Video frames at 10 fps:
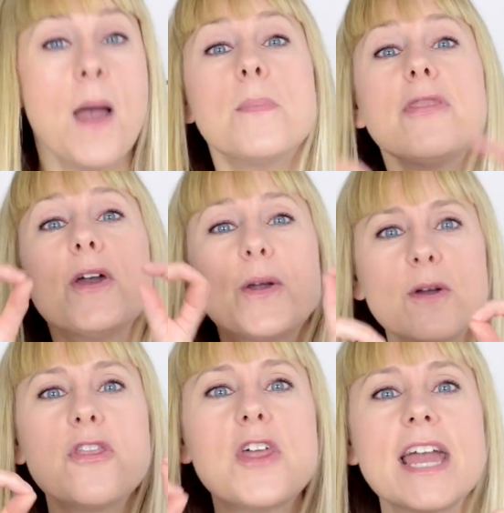But the
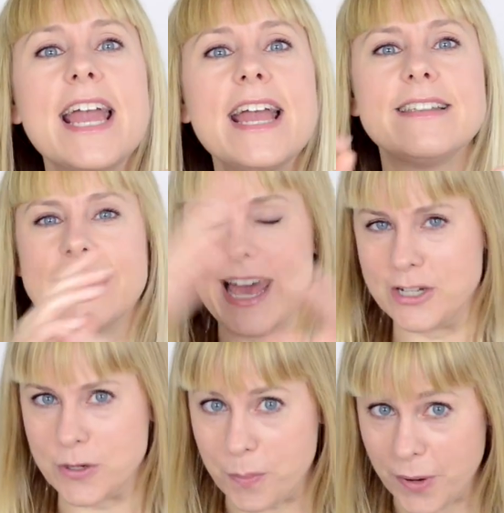good thing is, and
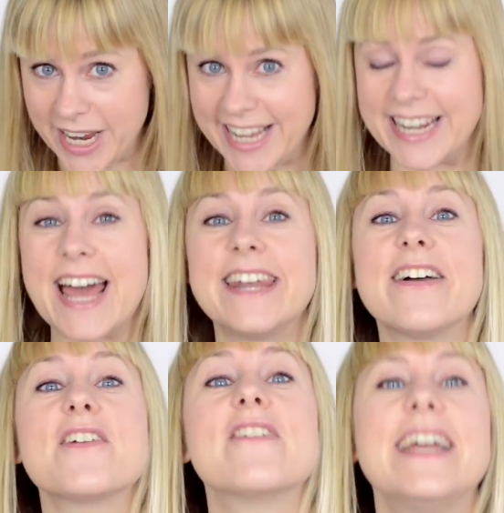to bring in
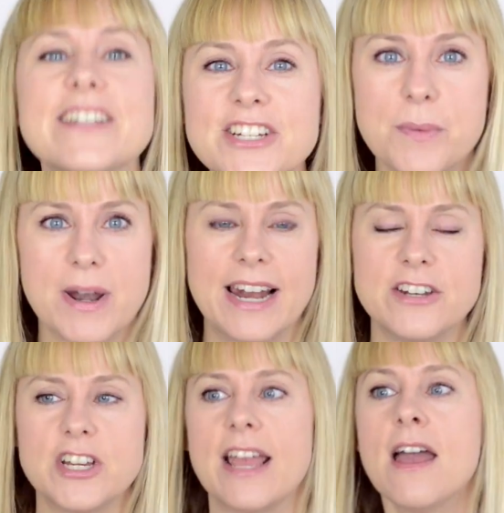another relationship
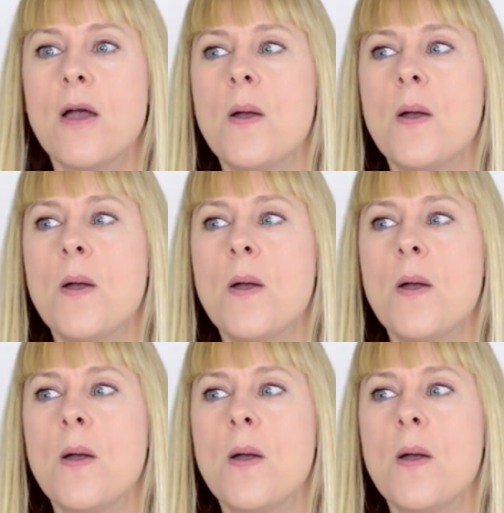analogy,